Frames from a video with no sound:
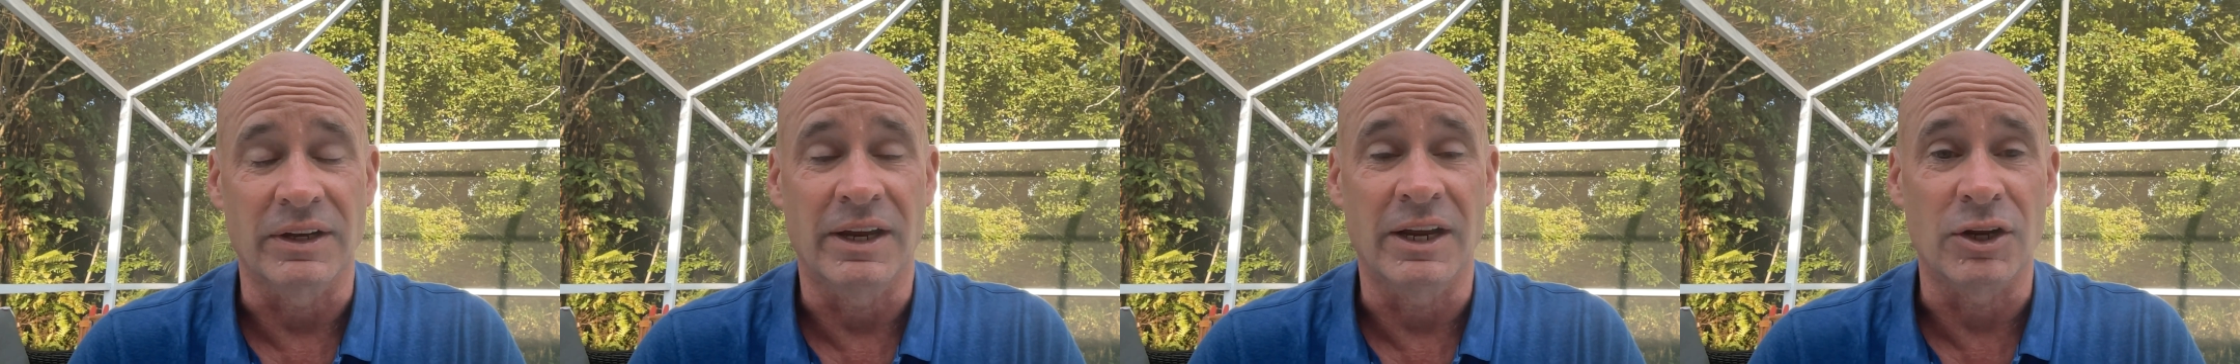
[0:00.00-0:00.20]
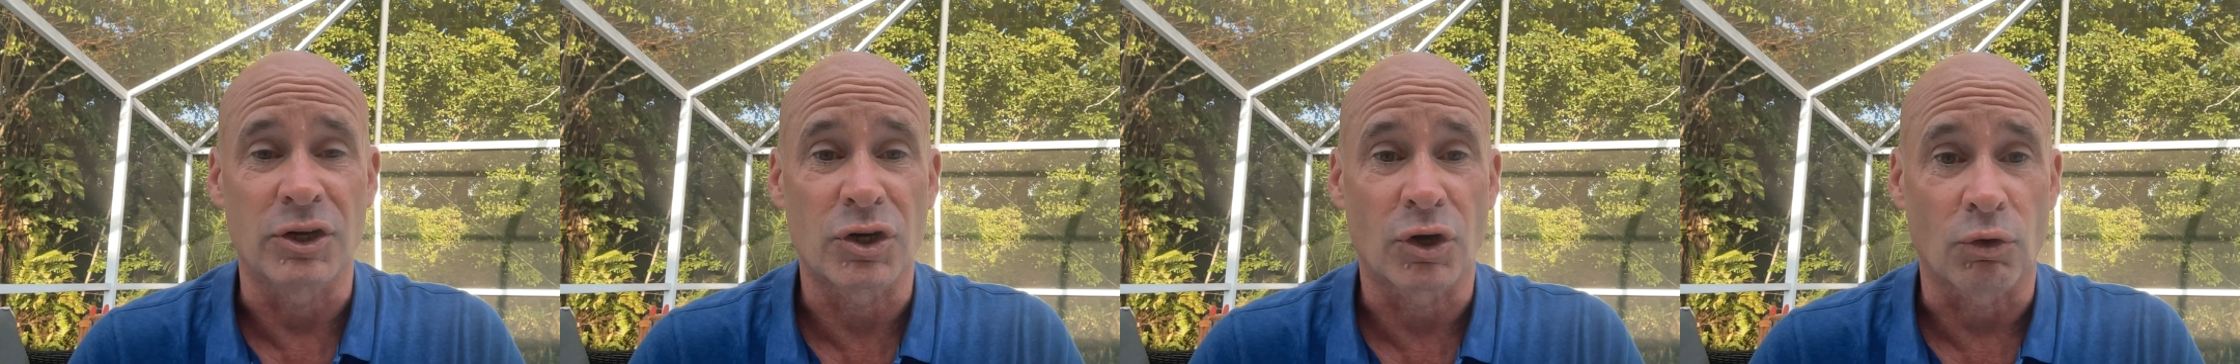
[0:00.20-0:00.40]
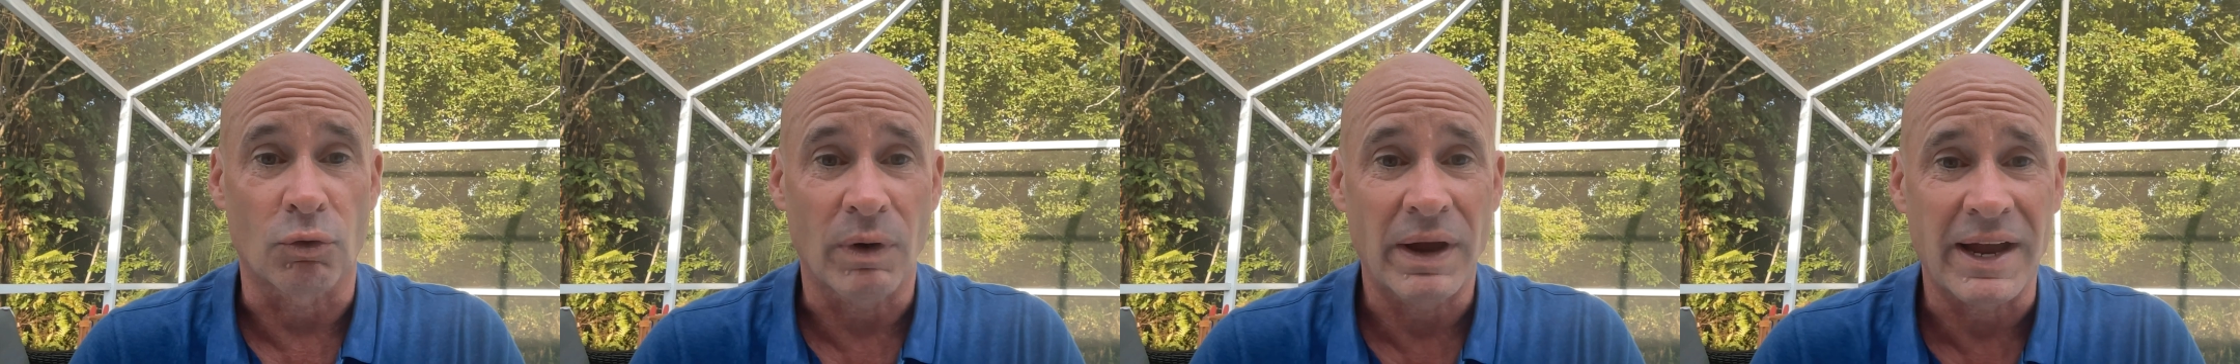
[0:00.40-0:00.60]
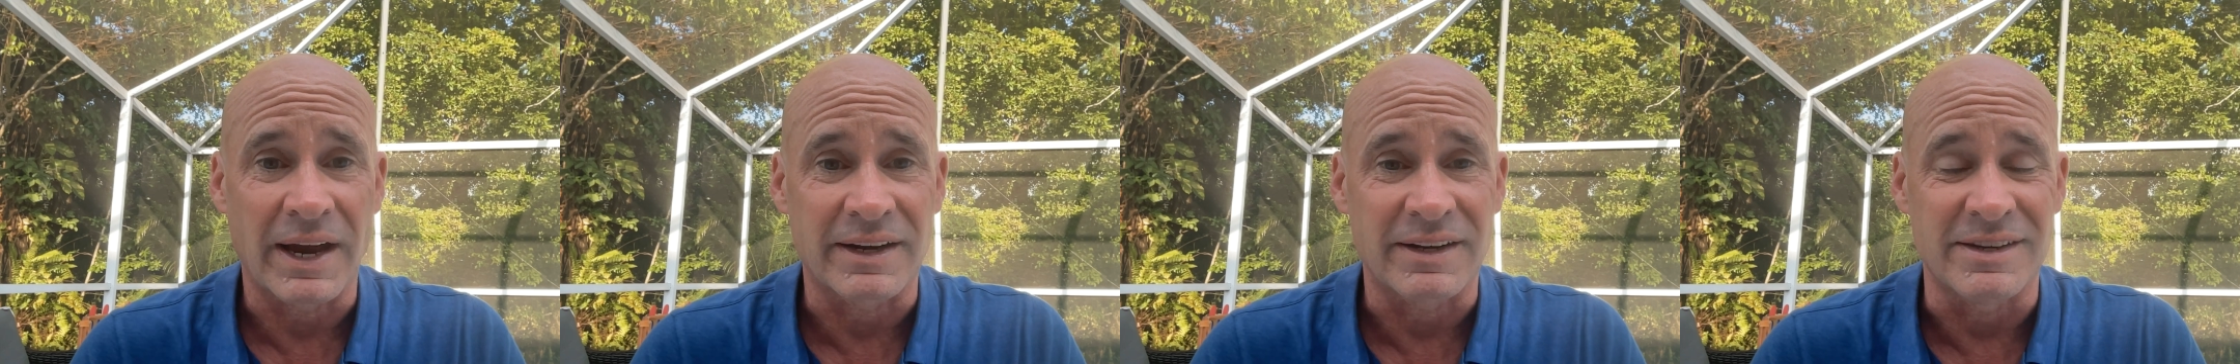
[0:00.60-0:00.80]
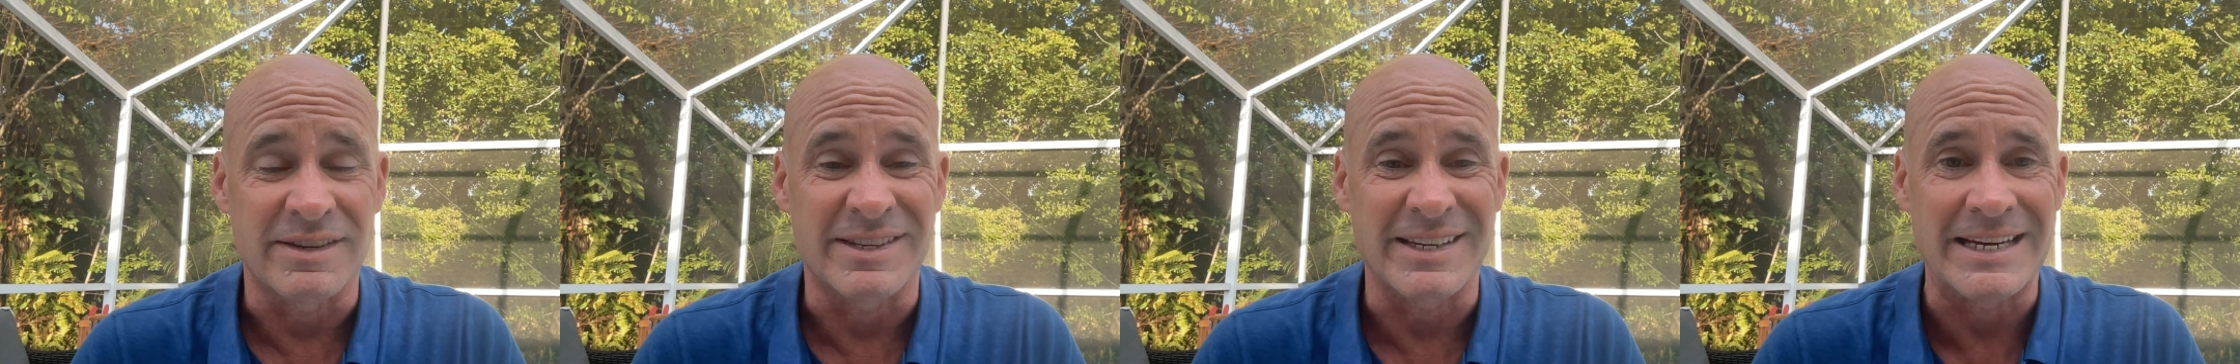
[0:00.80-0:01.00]

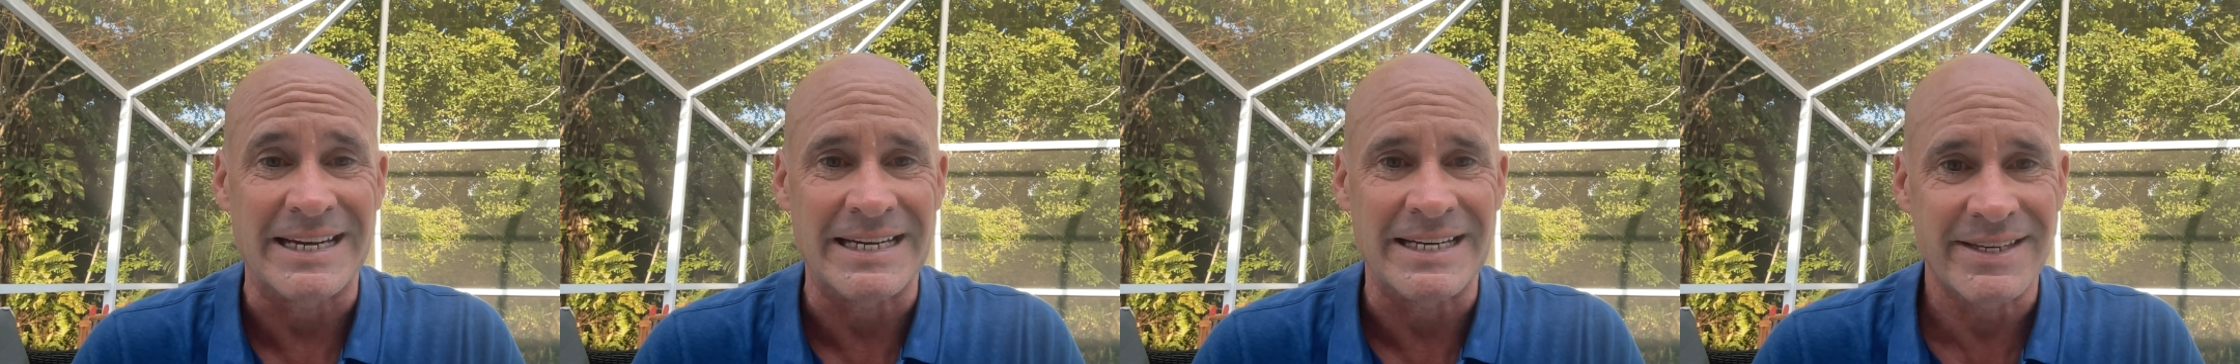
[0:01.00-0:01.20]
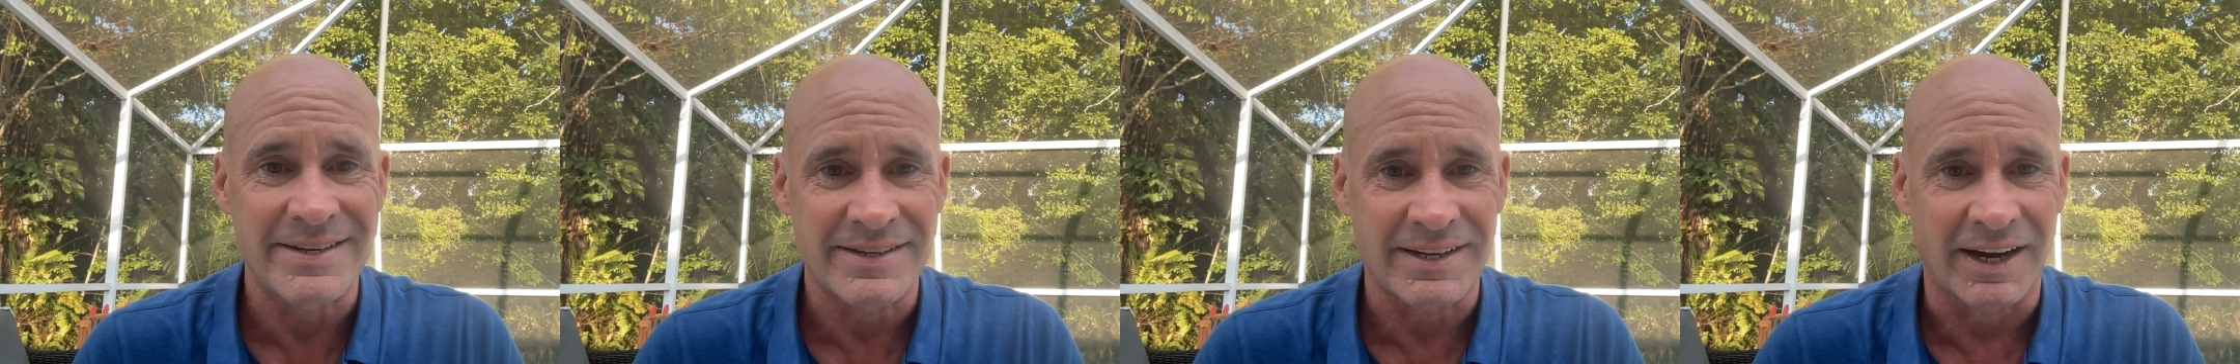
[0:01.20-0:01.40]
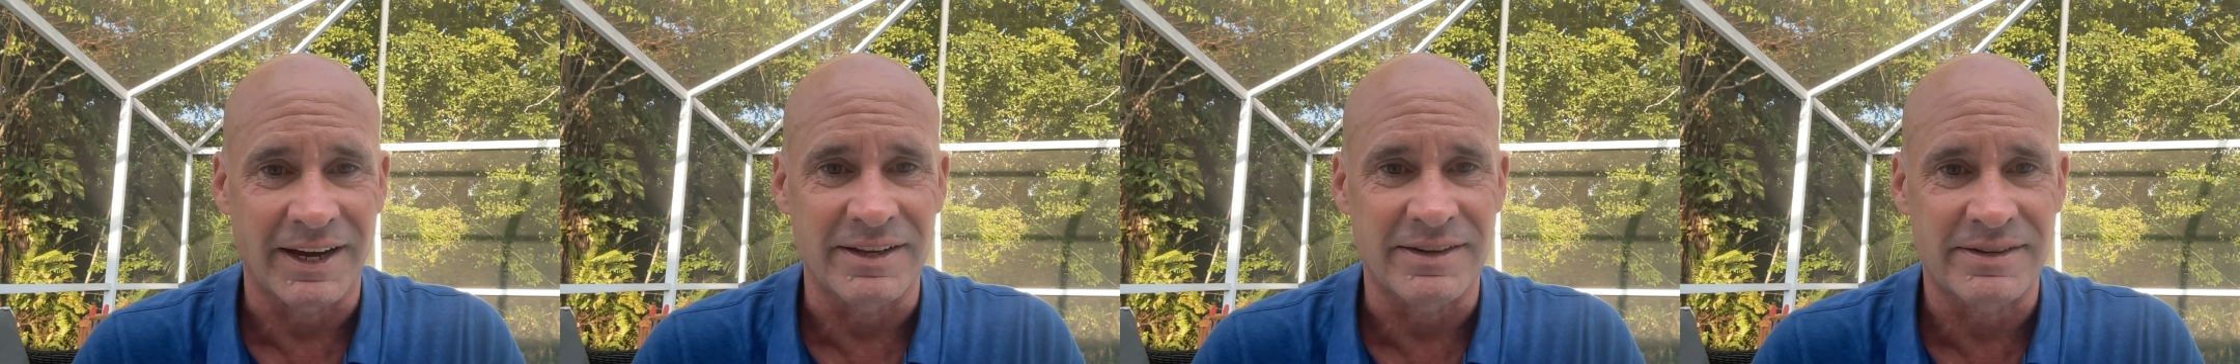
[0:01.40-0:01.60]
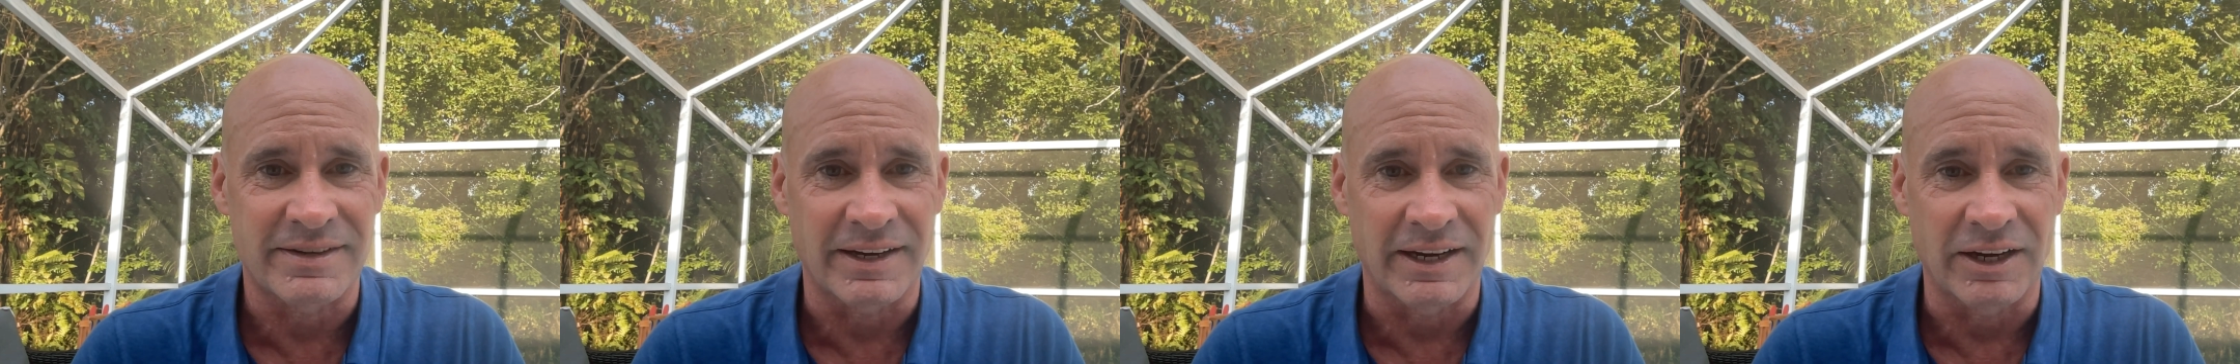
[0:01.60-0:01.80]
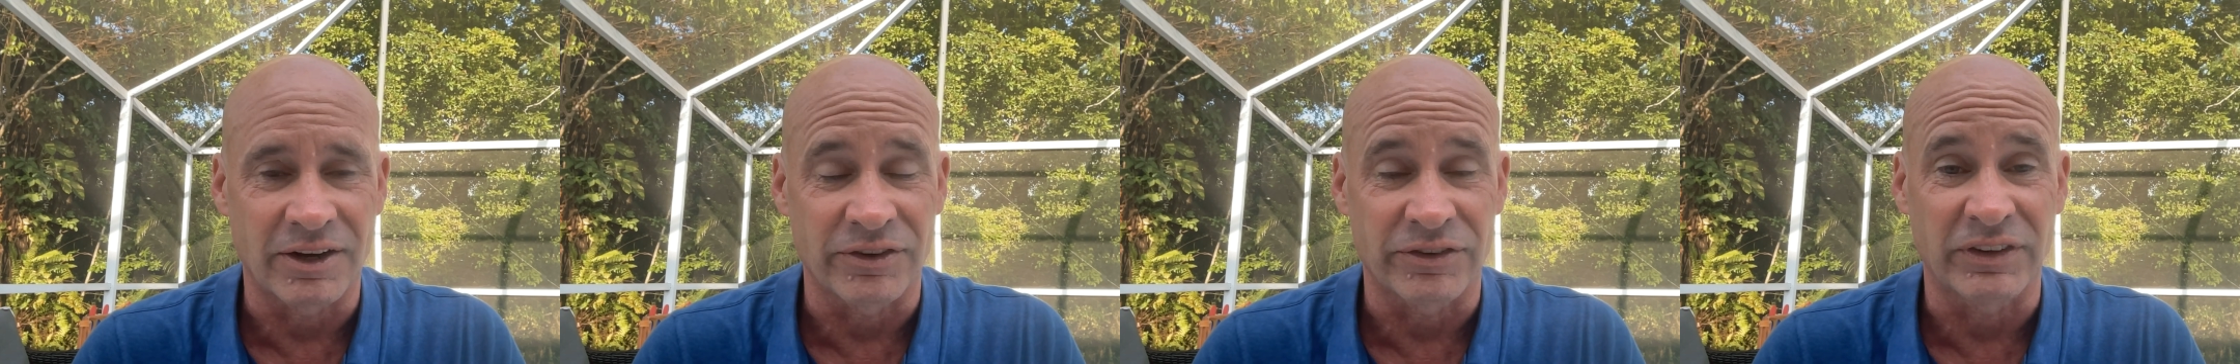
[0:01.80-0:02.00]
incorrect is inside
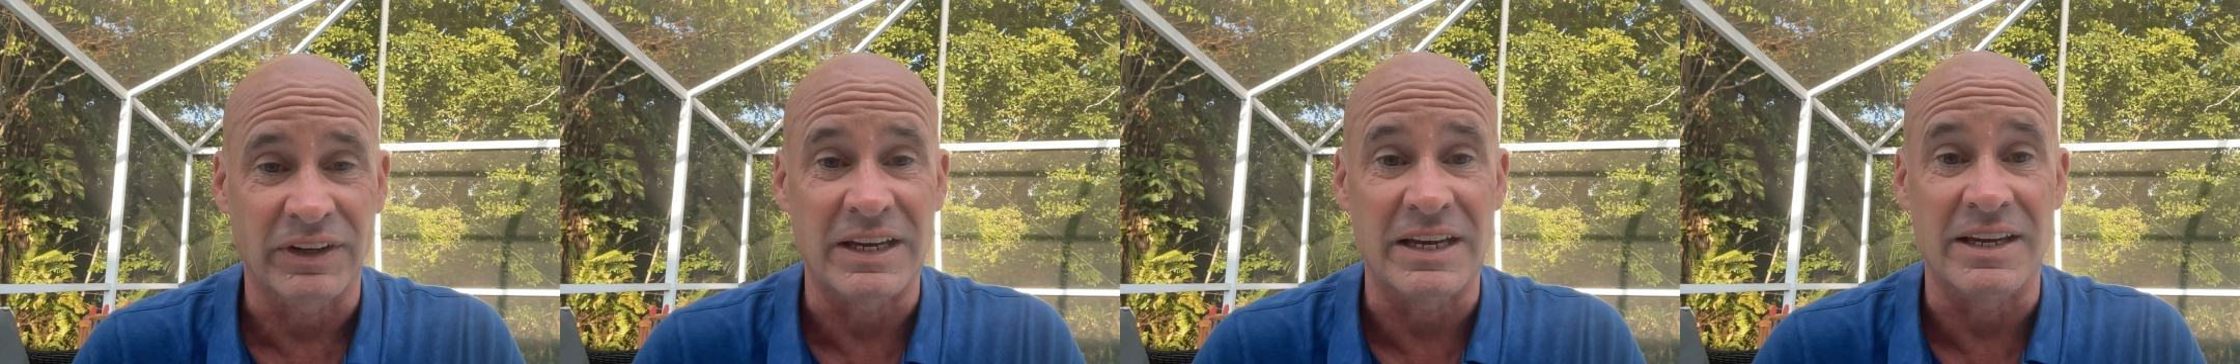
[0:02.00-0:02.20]
sales